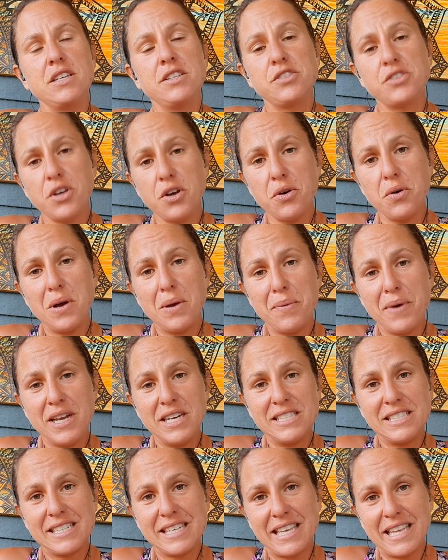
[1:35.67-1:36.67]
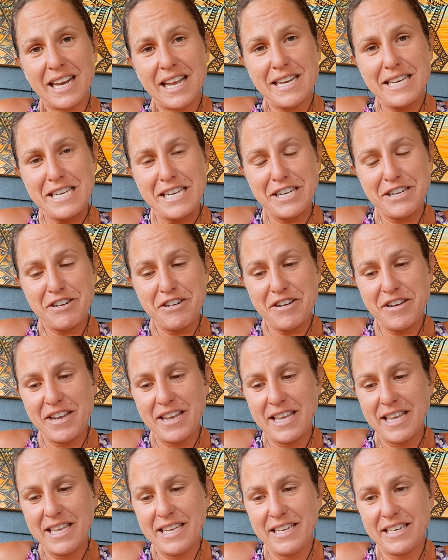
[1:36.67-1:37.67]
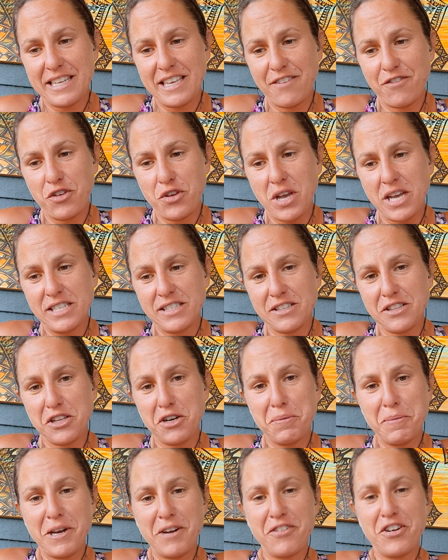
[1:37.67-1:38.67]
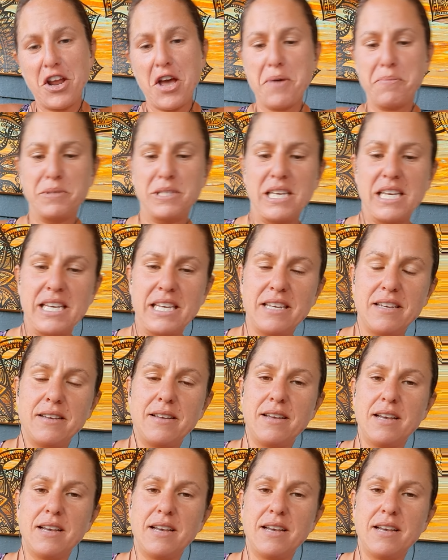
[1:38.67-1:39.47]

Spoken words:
So I wanted to get on here and give you guys a little bit of an update.